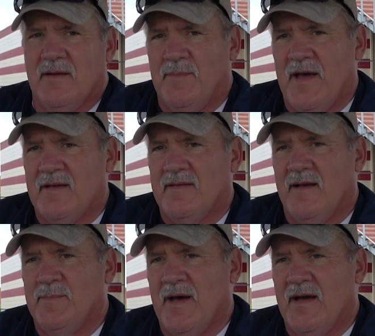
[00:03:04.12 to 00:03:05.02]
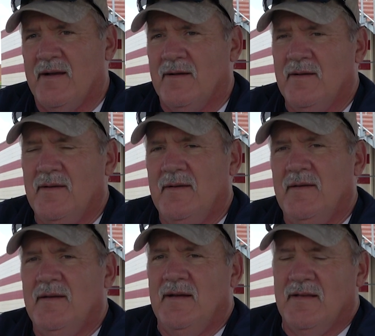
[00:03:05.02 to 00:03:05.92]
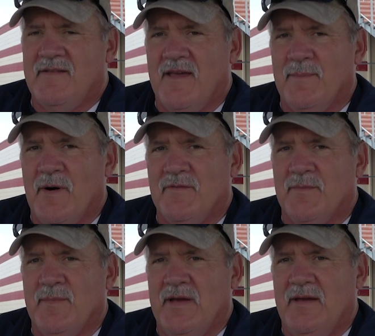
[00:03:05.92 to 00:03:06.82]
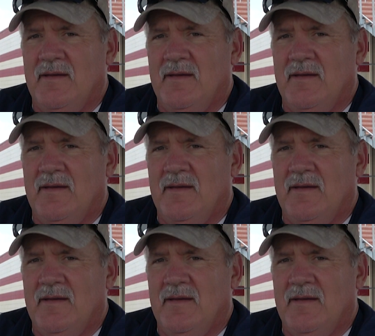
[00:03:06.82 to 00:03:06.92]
to the backside backer. And he'd skip over me,